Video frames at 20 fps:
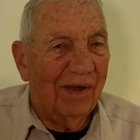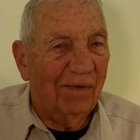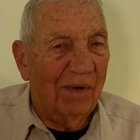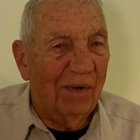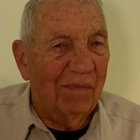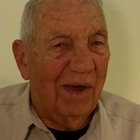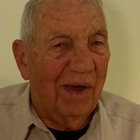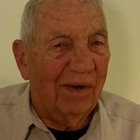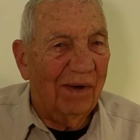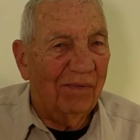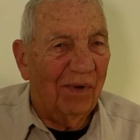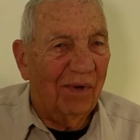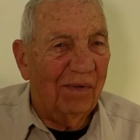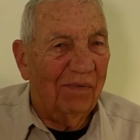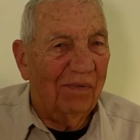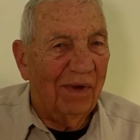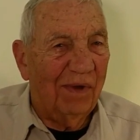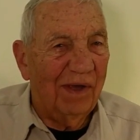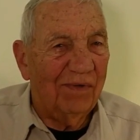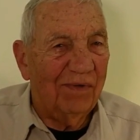We made one
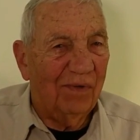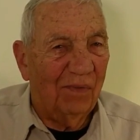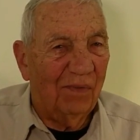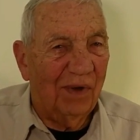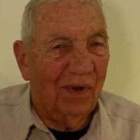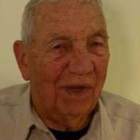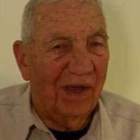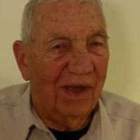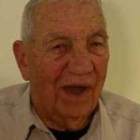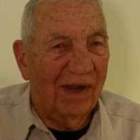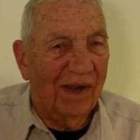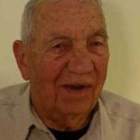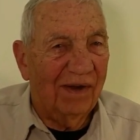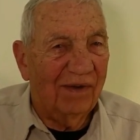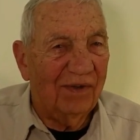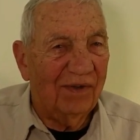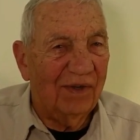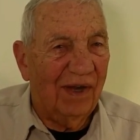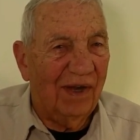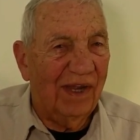place for one guy
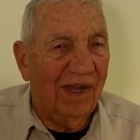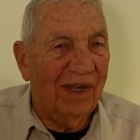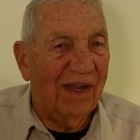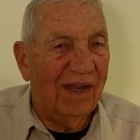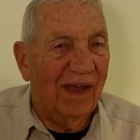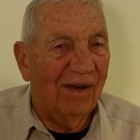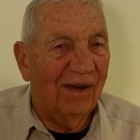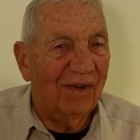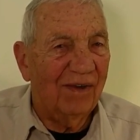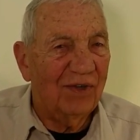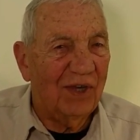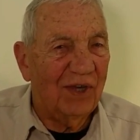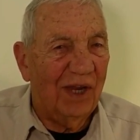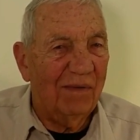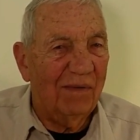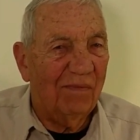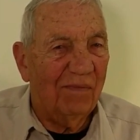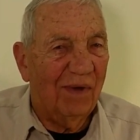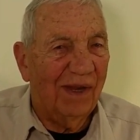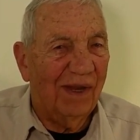to lay down and
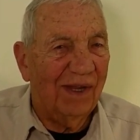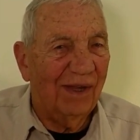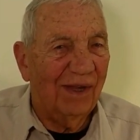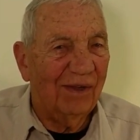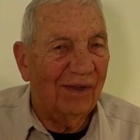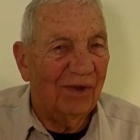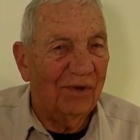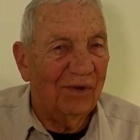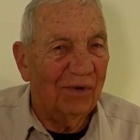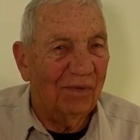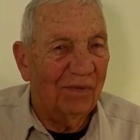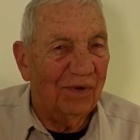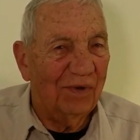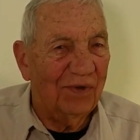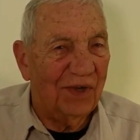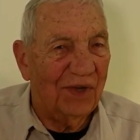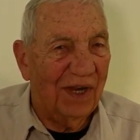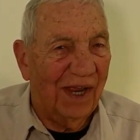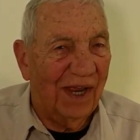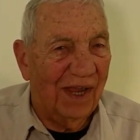sleep while the other two were
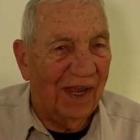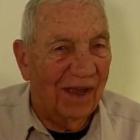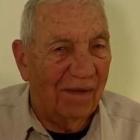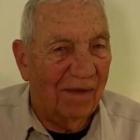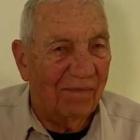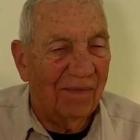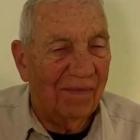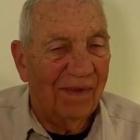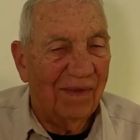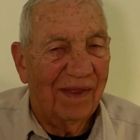sitting up,